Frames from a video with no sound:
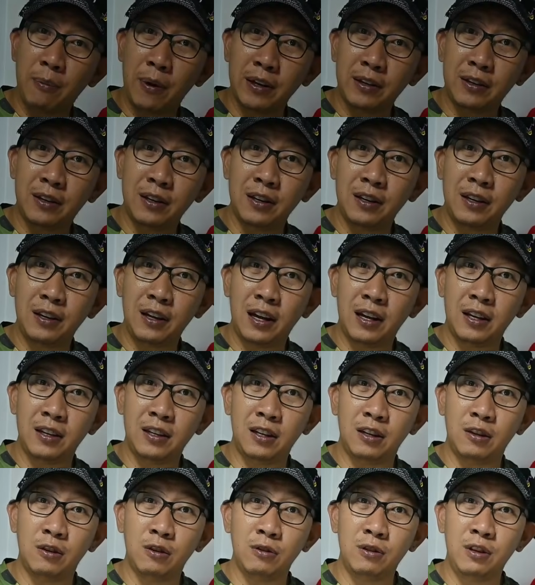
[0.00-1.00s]
button and
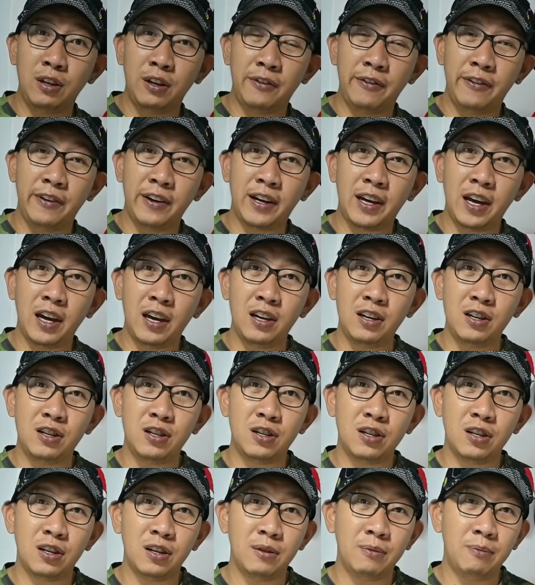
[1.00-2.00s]
the
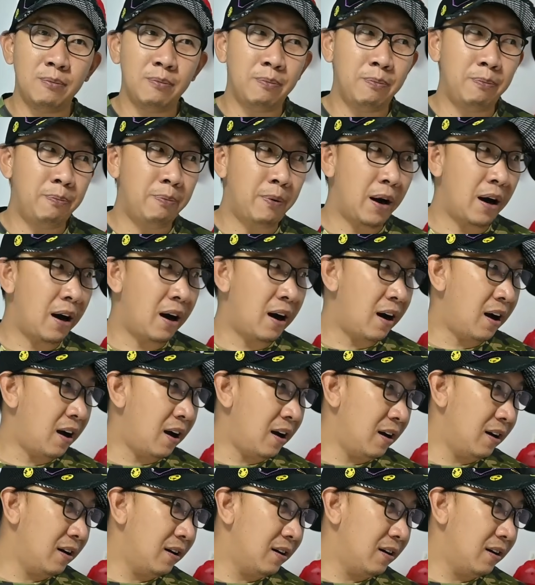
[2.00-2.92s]
notification bar.